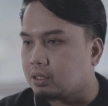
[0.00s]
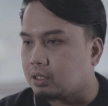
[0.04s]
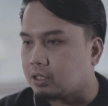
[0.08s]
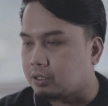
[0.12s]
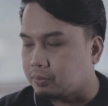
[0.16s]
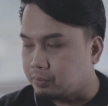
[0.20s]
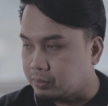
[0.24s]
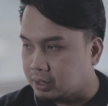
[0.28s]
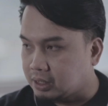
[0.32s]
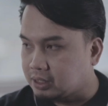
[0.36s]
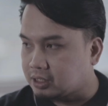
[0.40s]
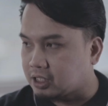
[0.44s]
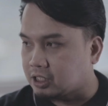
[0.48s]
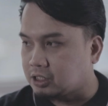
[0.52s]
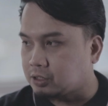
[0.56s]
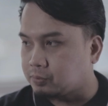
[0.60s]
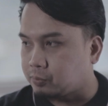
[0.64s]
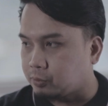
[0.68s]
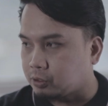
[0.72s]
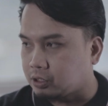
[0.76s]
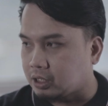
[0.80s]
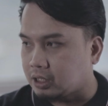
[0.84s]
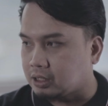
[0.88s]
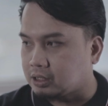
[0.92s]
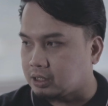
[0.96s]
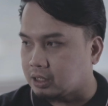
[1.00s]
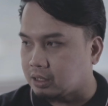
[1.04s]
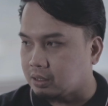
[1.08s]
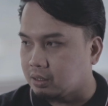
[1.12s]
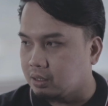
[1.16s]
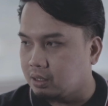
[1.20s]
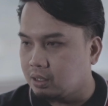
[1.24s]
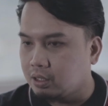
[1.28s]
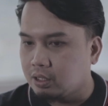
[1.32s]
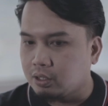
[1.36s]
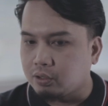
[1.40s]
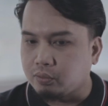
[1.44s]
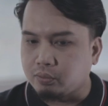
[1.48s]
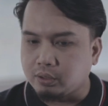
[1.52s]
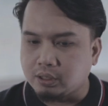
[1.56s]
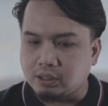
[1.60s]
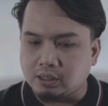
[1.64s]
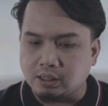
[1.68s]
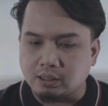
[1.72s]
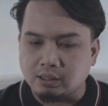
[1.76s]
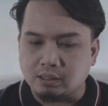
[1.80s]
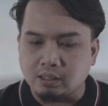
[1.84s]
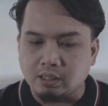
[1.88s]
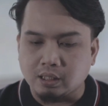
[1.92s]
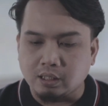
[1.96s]
urban transportation,
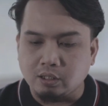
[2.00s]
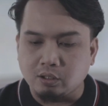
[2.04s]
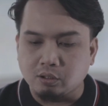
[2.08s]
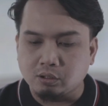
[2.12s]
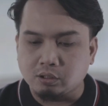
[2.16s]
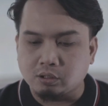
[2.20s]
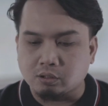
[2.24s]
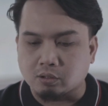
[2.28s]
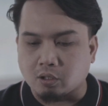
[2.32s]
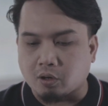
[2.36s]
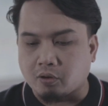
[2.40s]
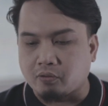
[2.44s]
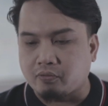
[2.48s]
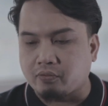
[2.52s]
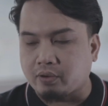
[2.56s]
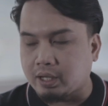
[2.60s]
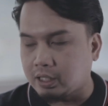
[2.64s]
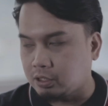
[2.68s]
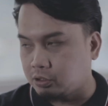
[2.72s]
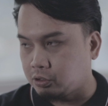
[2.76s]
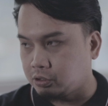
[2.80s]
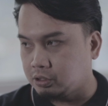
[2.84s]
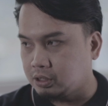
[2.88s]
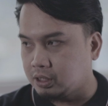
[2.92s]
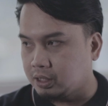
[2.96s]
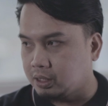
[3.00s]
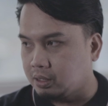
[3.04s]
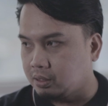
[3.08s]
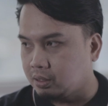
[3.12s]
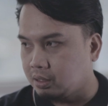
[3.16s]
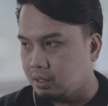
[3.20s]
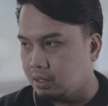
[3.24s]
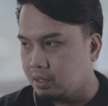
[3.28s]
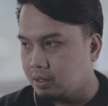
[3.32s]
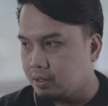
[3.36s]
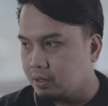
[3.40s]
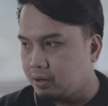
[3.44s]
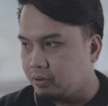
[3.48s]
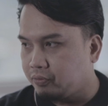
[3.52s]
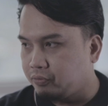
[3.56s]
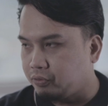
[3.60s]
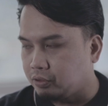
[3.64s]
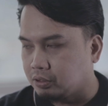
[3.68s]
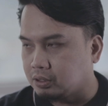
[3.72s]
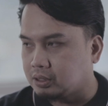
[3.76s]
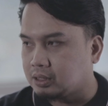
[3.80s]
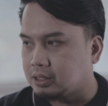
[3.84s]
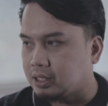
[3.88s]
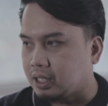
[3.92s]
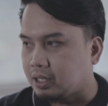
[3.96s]
which is the use of hydrogen
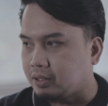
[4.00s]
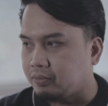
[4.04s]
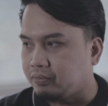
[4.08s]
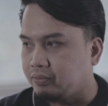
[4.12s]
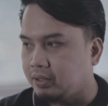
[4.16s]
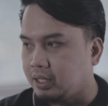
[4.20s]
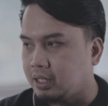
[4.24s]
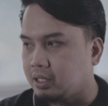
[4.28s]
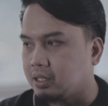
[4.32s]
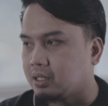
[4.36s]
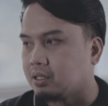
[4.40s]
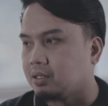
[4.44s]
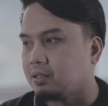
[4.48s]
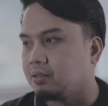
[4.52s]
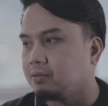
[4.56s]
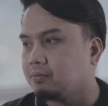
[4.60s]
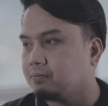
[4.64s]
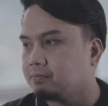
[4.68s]
fuel cell vehicle.